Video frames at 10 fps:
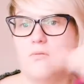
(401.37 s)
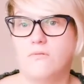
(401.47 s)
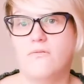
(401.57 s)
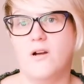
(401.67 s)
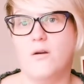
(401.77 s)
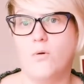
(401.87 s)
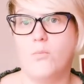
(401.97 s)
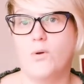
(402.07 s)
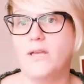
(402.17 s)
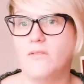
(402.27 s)
We're on fire
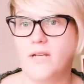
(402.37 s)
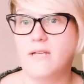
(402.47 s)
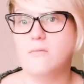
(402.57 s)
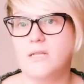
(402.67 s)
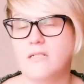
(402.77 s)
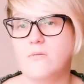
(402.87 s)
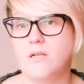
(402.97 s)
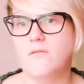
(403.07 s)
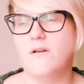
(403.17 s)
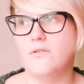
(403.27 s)
one week and the next week is
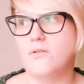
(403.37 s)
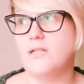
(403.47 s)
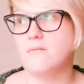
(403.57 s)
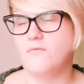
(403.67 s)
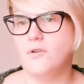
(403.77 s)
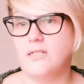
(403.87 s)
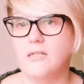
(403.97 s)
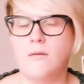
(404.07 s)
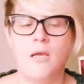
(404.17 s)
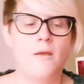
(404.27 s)
25 degrees and freezing.